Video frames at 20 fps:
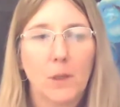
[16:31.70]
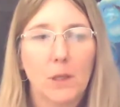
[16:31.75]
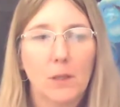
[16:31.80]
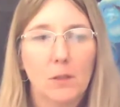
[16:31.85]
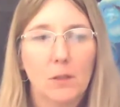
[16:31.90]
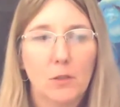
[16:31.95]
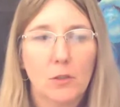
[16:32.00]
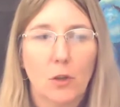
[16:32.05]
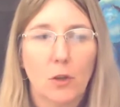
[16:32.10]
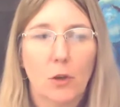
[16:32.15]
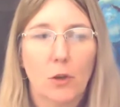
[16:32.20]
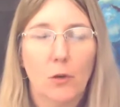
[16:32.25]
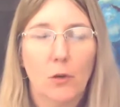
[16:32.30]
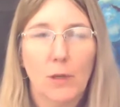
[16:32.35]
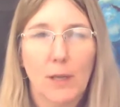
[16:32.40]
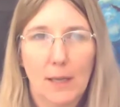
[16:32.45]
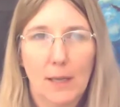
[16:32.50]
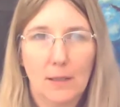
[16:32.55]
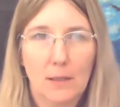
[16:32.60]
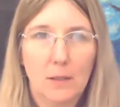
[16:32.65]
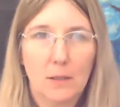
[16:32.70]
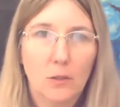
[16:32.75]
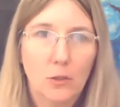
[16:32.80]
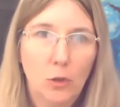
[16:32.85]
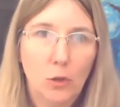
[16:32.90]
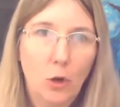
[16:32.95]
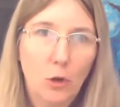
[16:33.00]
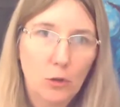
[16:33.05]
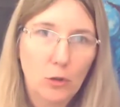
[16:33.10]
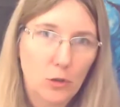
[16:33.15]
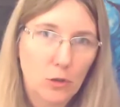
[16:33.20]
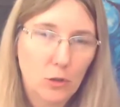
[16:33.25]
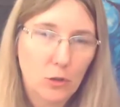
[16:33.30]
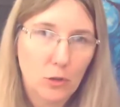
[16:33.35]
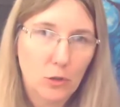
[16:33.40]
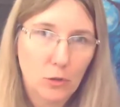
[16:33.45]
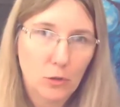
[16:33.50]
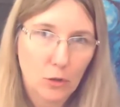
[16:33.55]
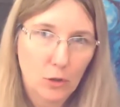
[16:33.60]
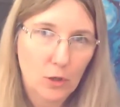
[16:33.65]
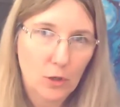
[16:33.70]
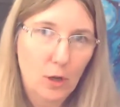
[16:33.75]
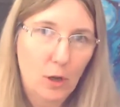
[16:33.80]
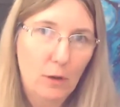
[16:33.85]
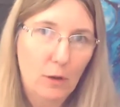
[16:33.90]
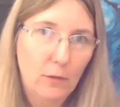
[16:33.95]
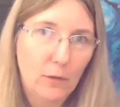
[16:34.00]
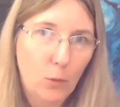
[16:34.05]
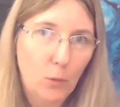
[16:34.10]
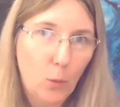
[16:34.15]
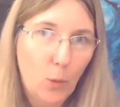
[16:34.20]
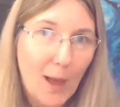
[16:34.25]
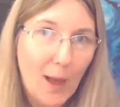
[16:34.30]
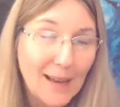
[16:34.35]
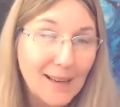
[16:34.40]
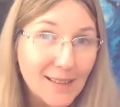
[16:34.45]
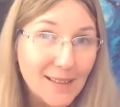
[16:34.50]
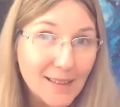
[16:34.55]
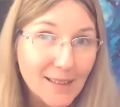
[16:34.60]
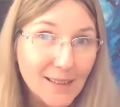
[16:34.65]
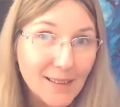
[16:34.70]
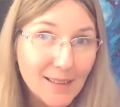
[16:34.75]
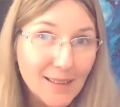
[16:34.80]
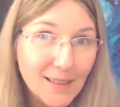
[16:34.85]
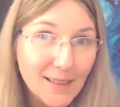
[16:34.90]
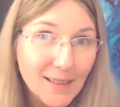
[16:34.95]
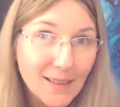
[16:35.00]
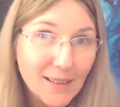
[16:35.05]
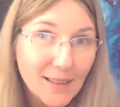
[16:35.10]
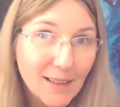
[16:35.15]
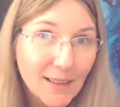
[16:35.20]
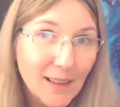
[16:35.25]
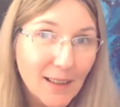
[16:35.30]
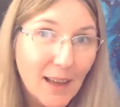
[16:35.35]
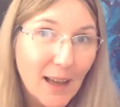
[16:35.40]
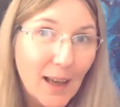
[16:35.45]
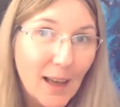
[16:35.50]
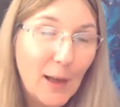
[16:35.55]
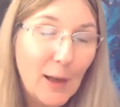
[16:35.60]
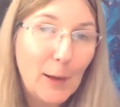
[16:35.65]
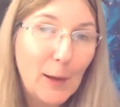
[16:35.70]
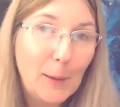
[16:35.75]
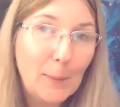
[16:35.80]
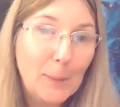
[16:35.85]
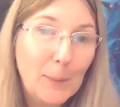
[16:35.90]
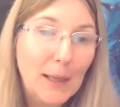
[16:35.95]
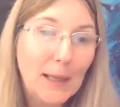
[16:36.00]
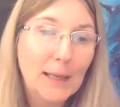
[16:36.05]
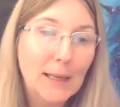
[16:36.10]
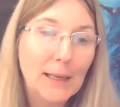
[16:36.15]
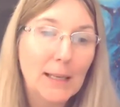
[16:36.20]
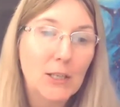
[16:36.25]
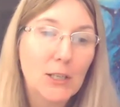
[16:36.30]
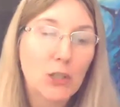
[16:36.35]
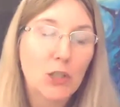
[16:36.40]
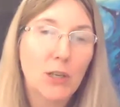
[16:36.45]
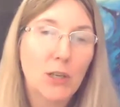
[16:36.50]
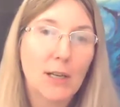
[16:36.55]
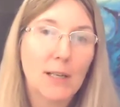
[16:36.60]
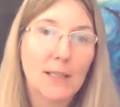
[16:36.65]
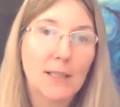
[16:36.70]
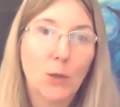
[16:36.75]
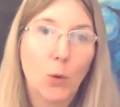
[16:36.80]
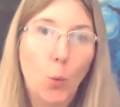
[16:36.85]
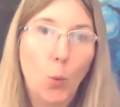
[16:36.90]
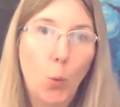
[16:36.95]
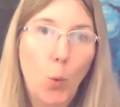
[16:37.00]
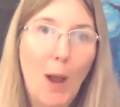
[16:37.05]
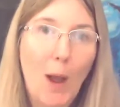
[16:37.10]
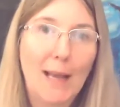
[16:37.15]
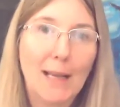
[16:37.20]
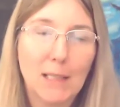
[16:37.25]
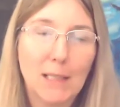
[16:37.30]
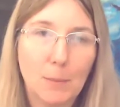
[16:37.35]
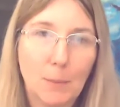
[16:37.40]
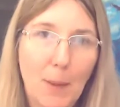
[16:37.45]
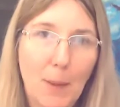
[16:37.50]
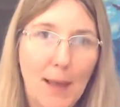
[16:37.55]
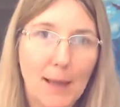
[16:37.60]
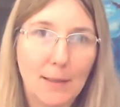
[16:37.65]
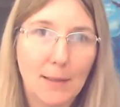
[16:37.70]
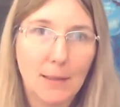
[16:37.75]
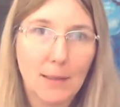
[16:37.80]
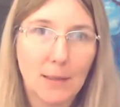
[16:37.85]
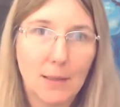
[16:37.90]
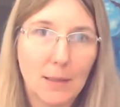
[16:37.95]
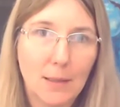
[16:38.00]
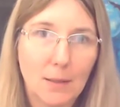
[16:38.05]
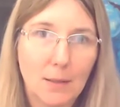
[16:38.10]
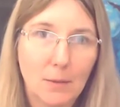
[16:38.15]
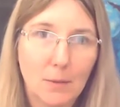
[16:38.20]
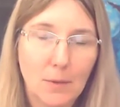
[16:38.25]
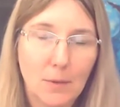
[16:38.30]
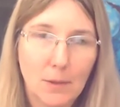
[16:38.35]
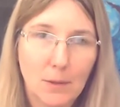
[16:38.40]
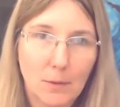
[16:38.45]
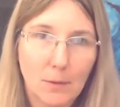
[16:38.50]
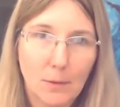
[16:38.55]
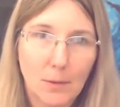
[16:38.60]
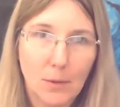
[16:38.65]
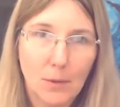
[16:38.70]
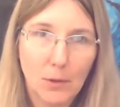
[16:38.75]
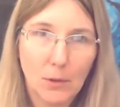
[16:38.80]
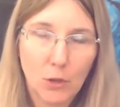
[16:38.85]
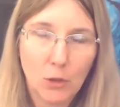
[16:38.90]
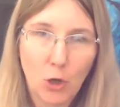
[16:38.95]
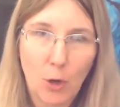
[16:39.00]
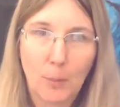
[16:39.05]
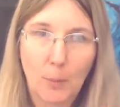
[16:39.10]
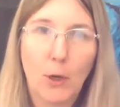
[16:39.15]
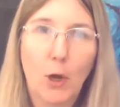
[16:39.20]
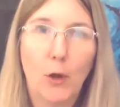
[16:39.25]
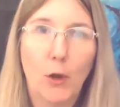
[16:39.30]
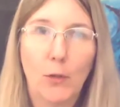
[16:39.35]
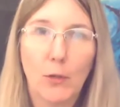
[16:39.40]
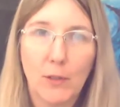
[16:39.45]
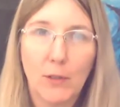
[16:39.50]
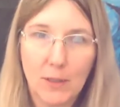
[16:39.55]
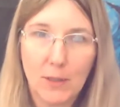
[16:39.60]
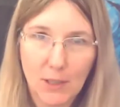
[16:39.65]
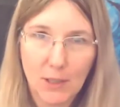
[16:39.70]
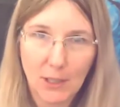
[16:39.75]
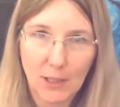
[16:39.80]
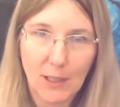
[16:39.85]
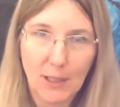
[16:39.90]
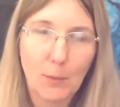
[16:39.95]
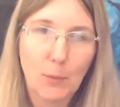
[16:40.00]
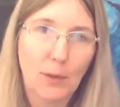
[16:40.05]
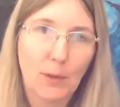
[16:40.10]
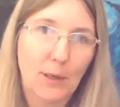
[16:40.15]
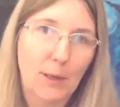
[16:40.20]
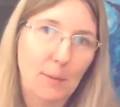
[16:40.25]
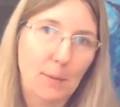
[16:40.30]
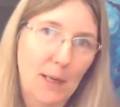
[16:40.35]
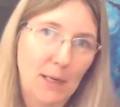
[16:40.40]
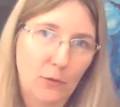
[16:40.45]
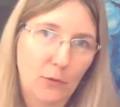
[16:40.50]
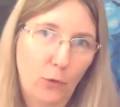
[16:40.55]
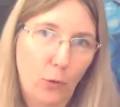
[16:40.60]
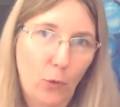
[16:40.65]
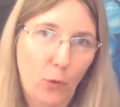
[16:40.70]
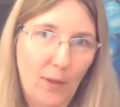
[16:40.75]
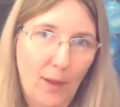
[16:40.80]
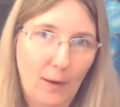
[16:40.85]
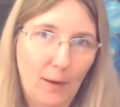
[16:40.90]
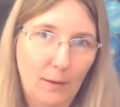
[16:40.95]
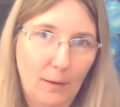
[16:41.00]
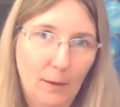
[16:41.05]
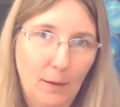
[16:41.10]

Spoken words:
So yes, not over the waxes, unless it's a wax-based top coat that's deliberately meant for that,